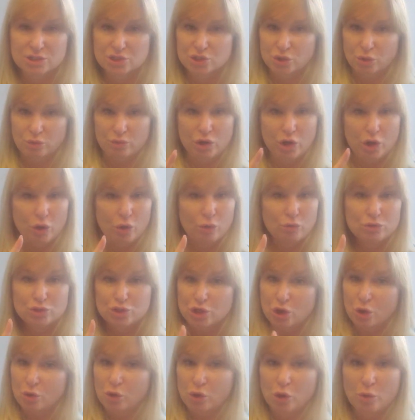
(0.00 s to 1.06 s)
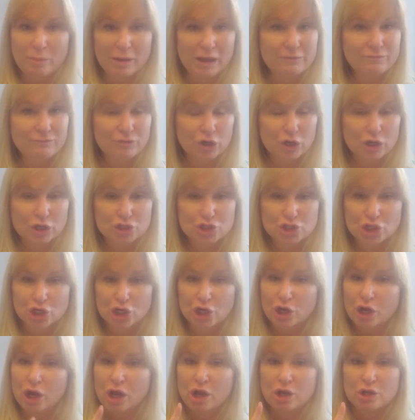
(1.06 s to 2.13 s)
So no, don't go buy
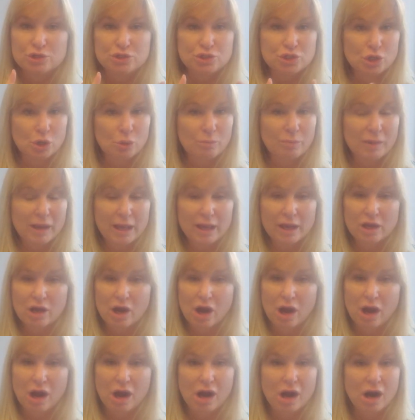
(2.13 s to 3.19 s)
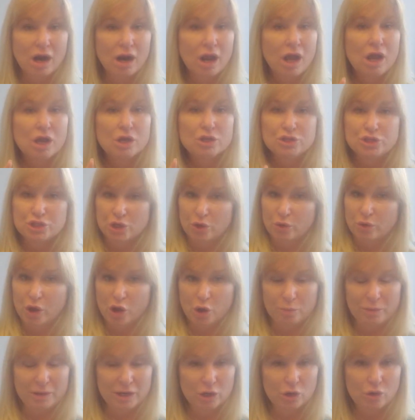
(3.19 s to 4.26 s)
furniture, don't buy a car, don't
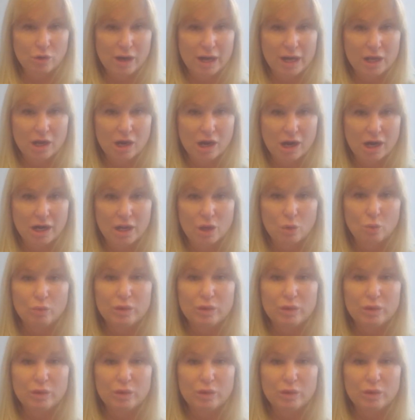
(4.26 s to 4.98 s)
open a credit card.